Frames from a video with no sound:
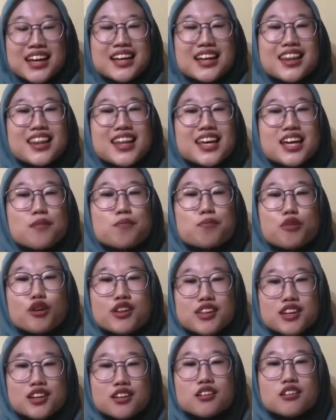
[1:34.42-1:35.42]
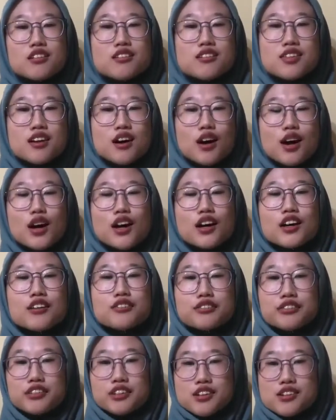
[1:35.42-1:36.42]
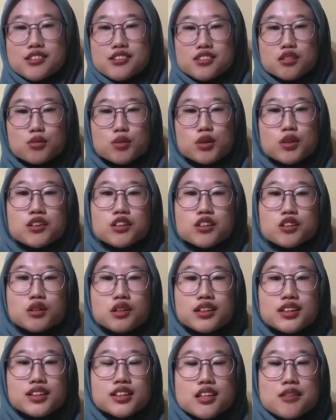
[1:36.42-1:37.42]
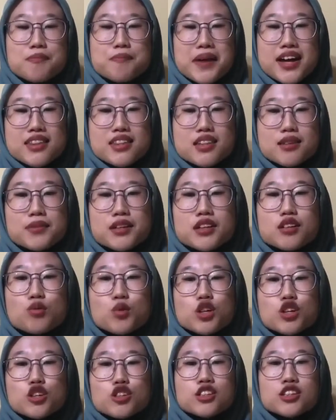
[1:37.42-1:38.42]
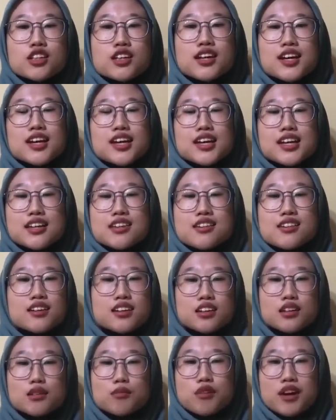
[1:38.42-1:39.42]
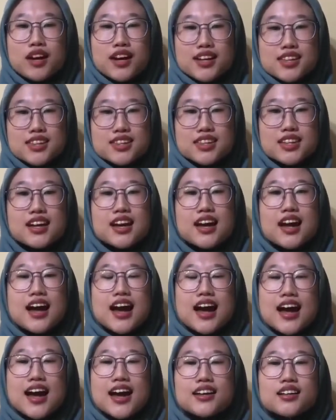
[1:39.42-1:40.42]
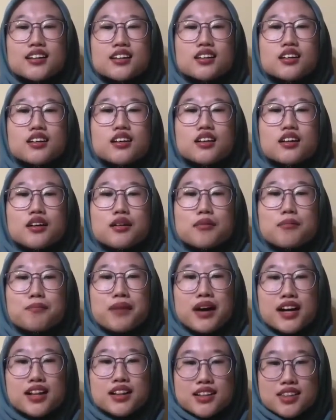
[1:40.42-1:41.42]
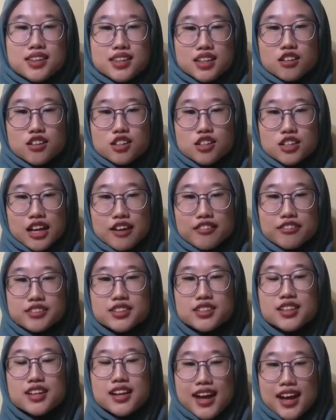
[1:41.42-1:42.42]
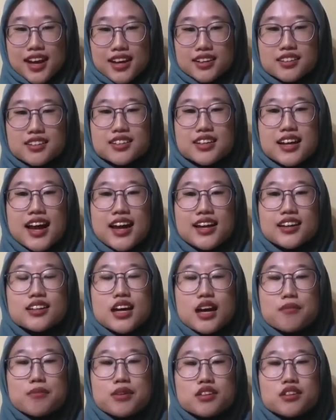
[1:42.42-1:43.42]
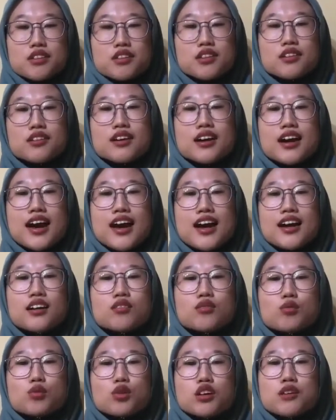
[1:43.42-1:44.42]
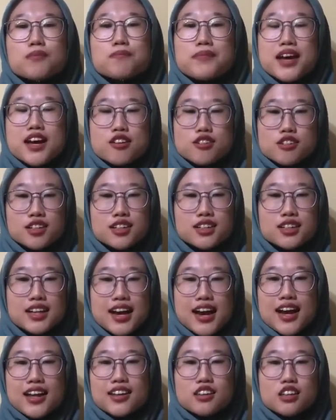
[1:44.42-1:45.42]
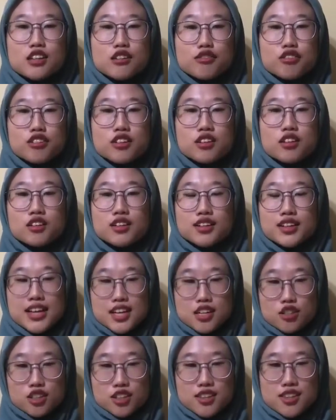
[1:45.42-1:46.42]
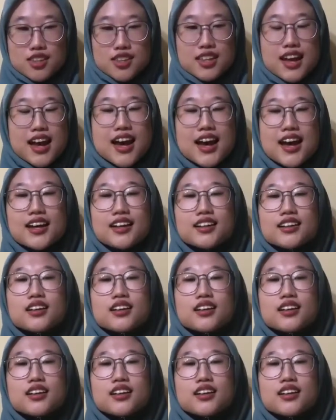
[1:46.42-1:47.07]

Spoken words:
The procedures are: first, we record the specimen, which is the breast and mild steel shaft length and diameter, and were measured at different locations, and